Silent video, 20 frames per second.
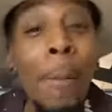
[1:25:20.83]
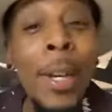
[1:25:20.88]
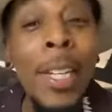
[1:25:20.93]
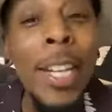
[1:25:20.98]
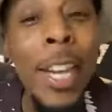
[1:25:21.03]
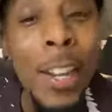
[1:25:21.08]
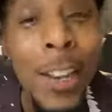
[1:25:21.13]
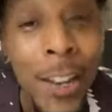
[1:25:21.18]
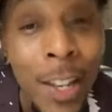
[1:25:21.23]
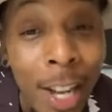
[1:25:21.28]
I'm
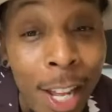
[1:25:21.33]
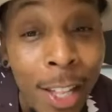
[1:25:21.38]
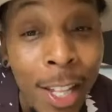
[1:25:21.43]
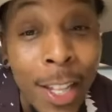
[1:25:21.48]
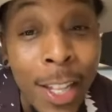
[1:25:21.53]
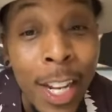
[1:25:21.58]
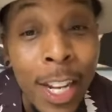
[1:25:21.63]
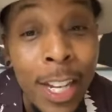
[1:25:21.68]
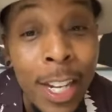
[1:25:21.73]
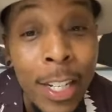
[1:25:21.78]
going to tell you
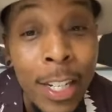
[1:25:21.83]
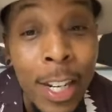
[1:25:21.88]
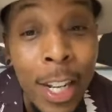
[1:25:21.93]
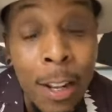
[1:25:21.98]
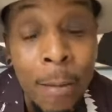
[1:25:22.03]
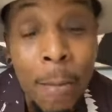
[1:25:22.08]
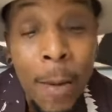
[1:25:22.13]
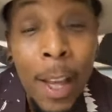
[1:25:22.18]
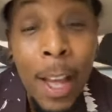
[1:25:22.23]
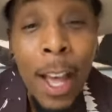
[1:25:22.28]
another thing that's
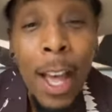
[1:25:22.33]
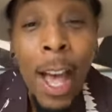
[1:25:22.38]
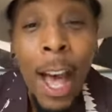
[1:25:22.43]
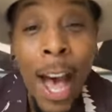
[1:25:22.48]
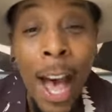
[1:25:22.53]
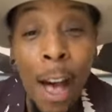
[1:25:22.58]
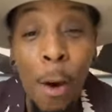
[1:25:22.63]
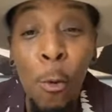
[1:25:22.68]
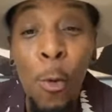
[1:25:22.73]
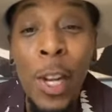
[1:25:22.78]
deep.
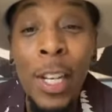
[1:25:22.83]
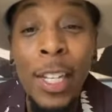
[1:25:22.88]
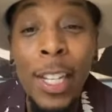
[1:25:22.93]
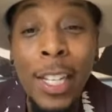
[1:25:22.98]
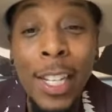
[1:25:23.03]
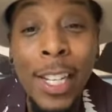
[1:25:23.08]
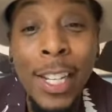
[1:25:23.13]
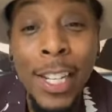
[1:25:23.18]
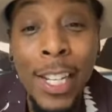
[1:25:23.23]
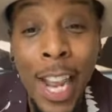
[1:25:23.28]
I
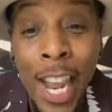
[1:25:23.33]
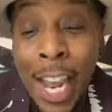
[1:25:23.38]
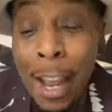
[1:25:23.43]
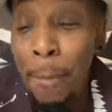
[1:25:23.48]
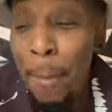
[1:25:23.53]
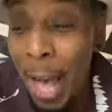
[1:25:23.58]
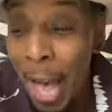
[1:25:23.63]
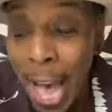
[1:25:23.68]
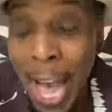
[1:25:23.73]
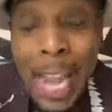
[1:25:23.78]
went to the
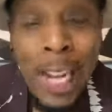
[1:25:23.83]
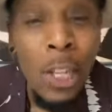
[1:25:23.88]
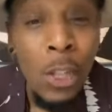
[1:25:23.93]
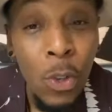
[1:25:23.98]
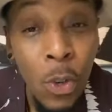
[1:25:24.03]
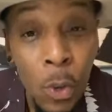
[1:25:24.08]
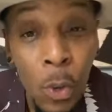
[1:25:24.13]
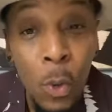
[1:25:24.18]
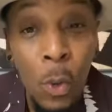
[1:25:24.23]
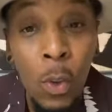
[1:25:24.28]
same high
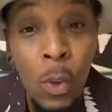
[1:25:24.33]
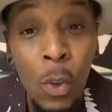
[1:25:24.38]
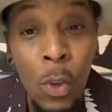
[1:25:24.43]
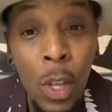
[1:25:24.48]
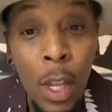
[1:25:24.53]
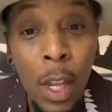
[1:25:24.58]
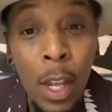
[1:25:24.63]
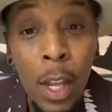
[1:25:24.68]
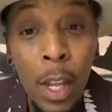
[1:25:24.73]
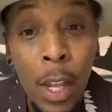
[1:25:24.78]

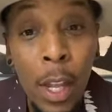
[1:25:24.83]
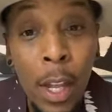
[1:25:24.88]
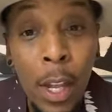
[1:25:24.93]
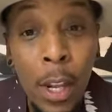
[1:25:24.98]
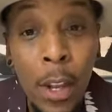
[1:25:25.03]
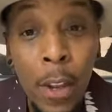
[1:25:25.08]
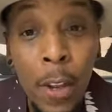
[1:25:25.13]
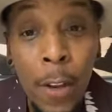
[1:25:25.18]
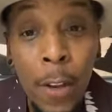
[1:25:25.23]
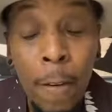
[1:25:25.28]
school,
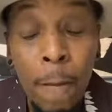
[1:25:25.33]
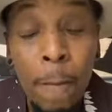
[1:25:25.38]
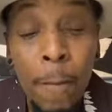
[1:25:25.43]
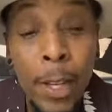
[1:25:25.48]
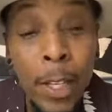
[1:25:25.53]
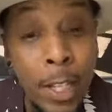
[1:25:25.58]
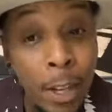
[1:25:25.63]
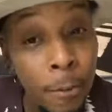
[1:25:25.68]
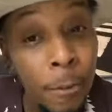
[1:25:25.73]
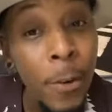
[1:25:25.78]

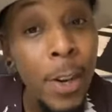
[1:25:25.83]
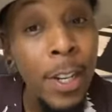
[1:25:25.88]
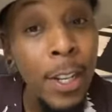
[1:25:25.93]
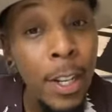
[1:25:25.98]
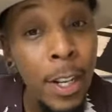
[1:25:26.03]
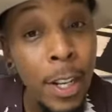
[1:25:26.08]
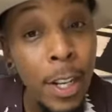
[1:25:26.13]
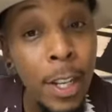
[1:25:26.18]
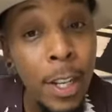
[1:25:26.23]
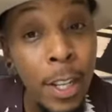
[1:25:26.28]

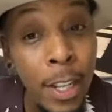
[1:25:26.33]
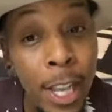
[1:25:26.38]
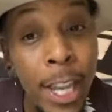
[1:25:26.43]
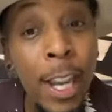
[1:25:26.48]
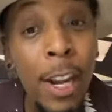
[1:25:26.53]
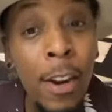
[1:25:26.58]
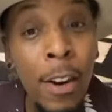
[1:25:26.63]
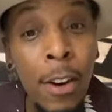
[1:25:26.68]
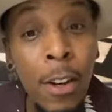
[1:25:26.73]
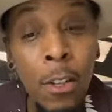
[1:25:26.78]
different
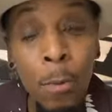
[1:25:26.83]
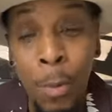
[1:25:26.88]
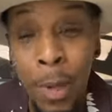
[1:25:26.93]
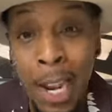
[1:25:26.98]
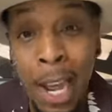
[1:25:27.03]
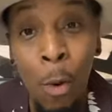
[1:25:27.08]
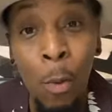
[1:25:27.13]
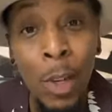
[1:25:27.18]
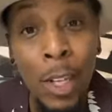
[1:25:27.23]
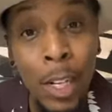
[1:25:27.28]
years,
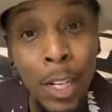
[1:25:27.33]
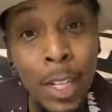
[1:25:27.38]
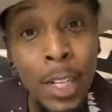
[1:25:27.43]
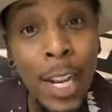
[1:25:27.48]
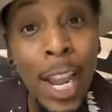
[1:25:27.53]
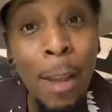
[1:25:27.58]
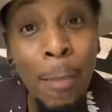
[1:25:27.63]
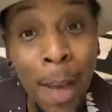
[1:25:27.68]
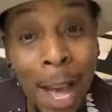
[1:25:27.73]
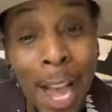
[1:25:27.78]
but I went to
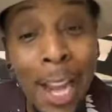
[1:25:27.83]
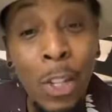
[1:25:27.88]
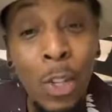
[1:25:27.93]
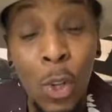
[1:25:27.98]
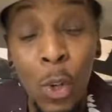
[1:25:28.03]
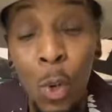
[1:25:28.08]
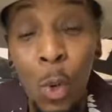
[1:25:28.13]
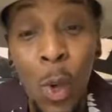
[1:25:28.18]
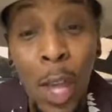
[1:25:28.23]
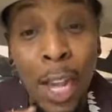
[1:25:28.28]
the same
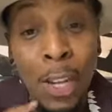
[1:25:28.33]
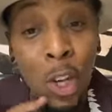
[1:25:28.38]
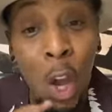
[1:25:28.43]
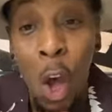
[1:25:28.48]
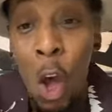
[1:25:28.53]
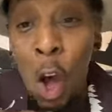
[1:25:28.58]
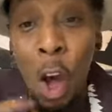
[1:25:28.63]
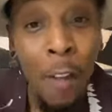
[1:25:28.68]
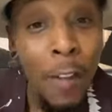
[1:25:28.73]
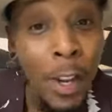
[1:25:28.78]
high school
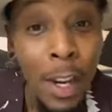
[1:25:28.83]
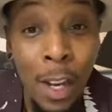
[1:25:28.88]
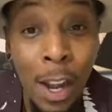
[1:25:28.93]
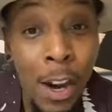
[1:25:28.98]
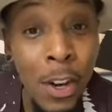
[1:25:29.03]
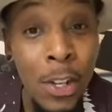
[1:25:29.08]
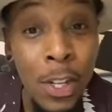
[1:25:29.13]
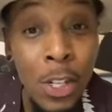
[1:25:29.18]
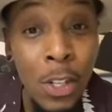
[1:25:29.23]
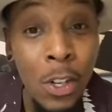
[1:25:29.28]
as all the
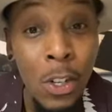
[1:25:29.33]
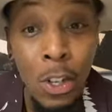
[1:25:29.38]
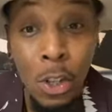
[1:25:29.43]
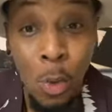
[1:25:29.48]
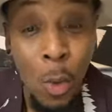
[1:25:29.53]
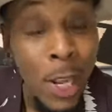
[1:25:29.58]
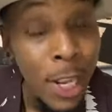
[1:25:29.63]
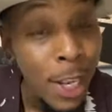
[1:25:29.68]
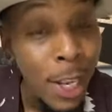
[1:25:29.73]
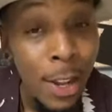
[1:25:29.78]
Clark
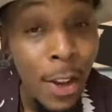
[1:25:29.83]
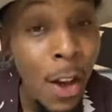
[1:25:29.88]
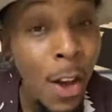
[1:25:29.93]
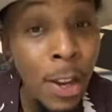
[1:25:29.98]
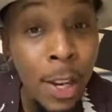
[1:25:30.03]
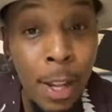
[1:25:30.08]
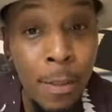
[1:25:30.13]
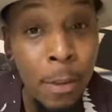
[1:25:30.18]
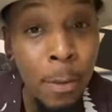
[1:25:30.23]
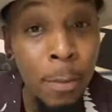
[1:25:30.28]
sisters, Twinkie,
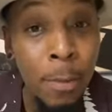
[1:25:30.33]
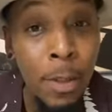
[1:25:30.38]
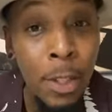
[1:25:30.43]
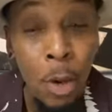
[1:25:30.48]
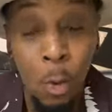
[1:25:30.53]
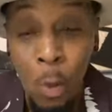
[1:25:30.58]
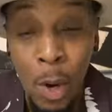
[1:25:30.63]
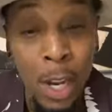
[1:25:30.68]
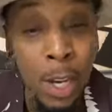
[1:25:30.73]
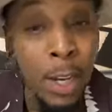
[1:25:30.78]
all of
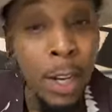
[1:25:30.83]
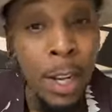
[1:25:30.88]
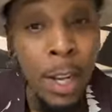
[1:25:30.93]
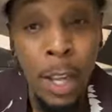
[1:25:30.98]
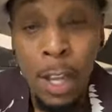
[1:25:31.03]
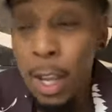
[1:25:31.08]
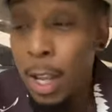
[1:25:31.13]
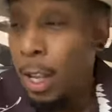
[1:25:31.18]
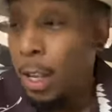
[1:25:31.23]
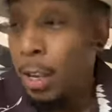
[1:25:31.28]
them,
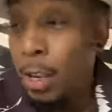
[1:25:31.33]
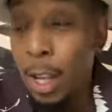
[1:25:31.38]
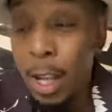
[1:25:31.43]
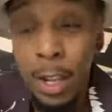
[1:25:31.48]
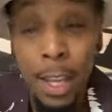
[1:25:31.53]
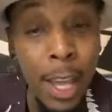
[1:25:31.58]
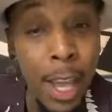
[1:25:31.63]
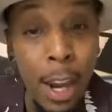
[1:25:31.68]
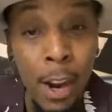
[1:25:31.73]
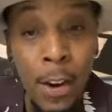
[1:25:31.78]
Dorinda,
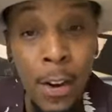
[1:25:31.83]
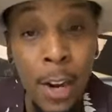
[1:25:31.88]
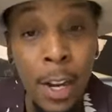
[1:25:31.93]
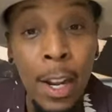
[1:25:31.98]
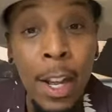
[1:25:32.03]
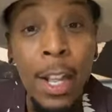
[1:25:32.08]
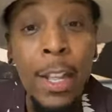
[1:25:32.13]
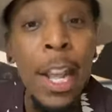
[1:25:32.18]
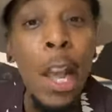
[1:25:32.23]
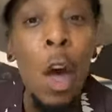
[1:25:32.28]
uh,
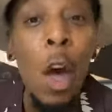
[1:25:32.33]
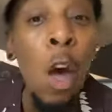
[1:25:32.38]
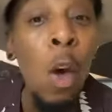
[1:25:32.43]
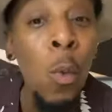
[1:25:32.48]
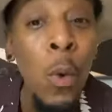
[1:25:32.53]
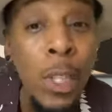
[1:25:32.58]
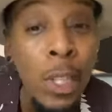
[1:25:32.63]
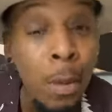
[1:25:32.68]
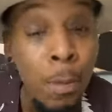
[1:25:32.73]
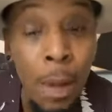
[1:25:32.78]
Karen, they
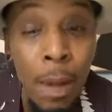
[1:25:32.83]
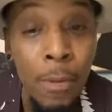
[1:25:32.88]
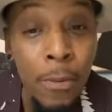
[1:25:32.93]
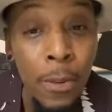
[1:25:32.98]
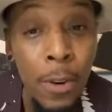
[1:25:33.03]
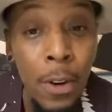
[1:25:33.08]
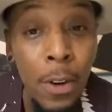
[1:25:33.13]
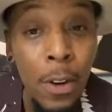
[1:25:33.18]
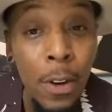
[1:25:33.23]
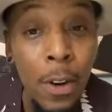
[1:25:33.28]
all went to
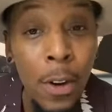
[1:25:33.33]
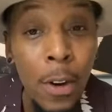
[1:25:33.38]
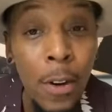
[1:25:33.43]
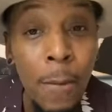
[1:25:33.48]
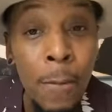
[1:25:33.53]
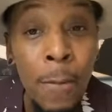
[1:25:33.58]
Mumford.